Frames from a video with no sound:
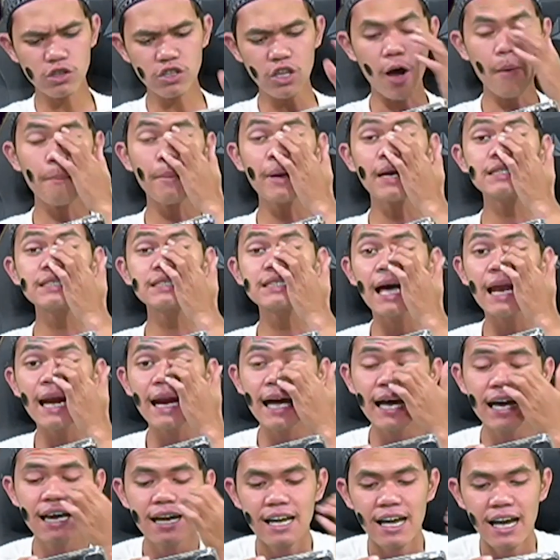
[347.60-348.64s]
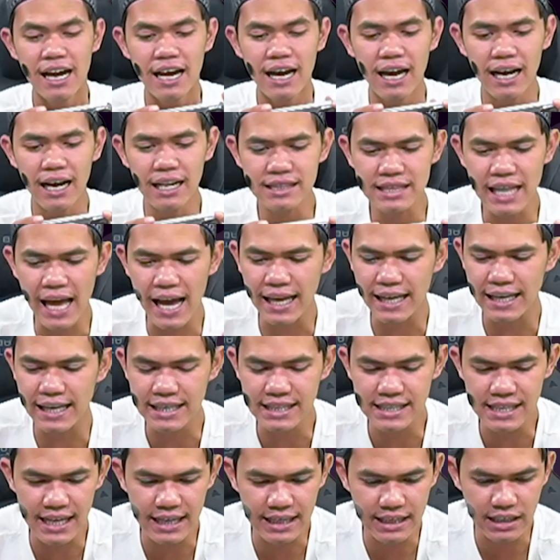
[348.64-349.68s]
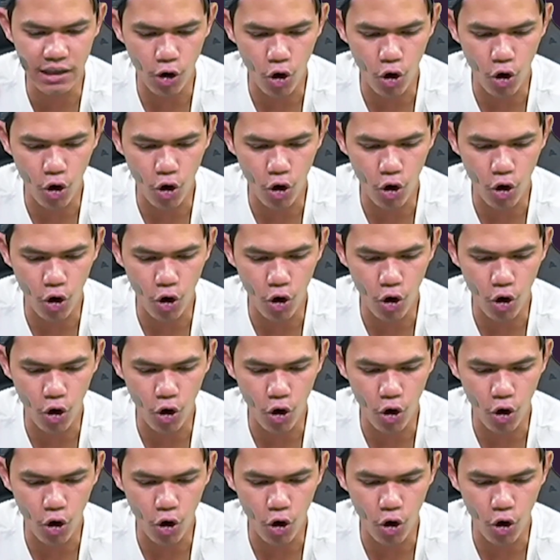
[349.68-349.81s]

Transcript: Tompel salah ngeletakinya nih.